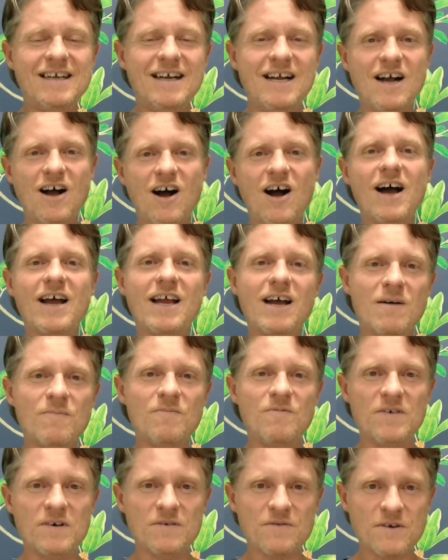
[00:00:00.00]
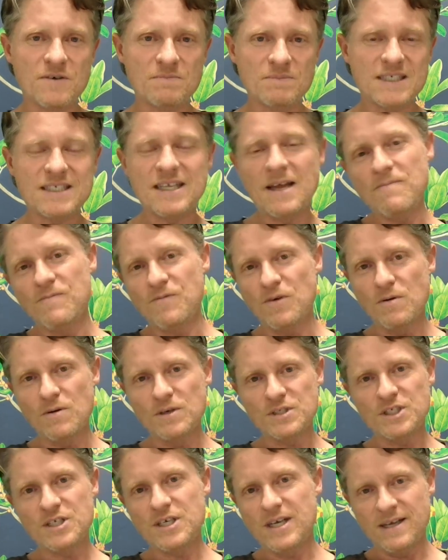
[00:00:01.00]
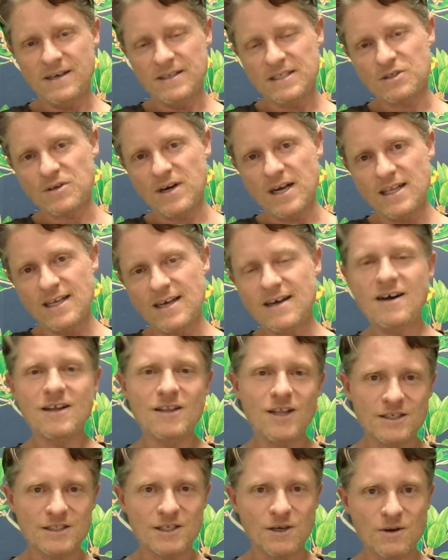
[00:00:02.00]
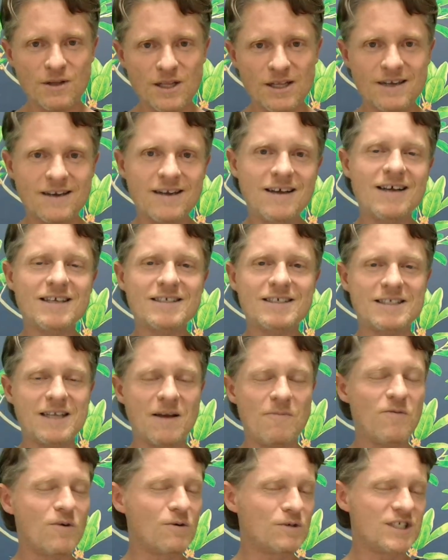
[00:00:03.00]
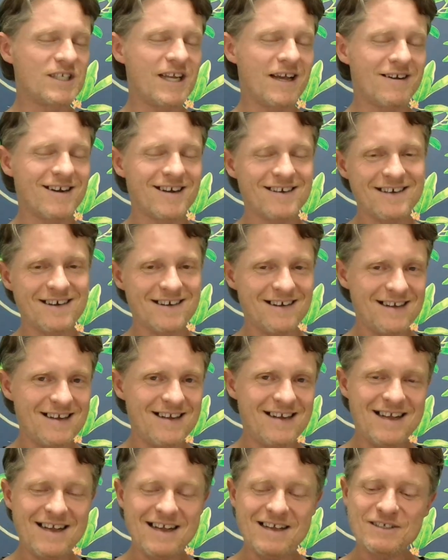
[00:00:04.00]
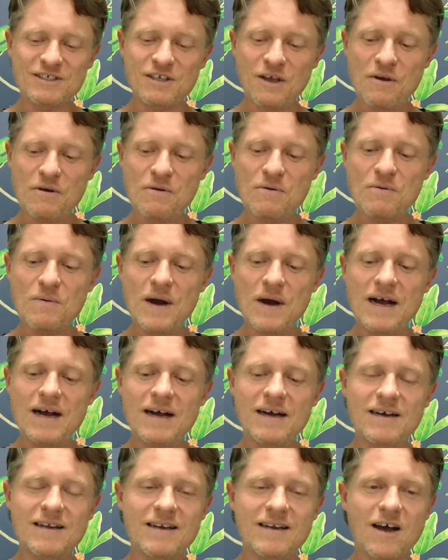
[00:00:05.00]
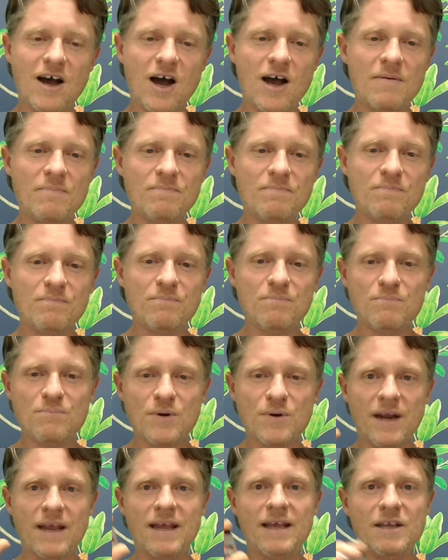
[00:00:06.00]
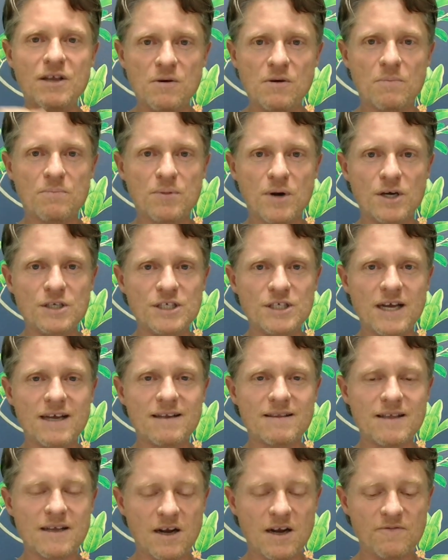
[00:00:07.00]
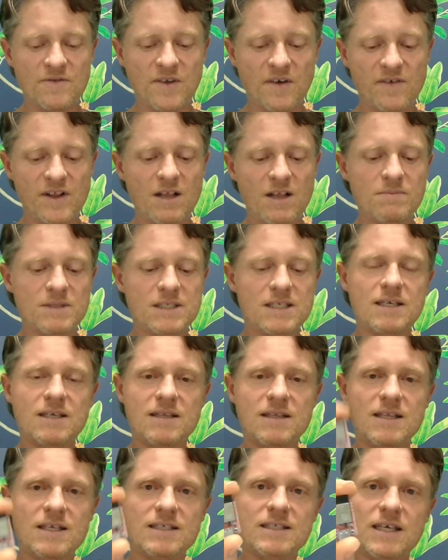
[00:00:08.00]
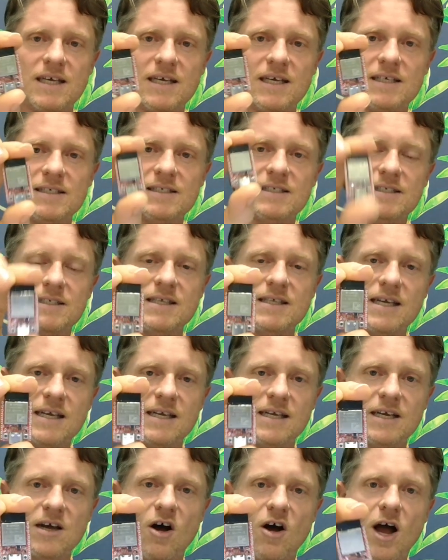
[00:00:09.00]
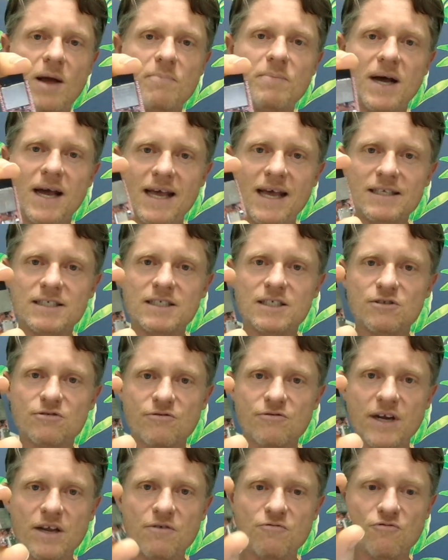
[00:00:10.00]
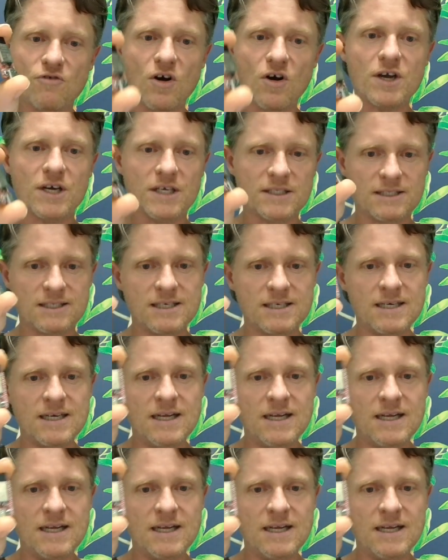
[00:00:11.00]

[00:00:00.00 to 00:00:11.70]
Hi, I'm Phil from STEMforge in Australia. I like to call it STEMforge Down Under. So I'm bringing you a project that I've developed. This is the Hyper S3 rocket.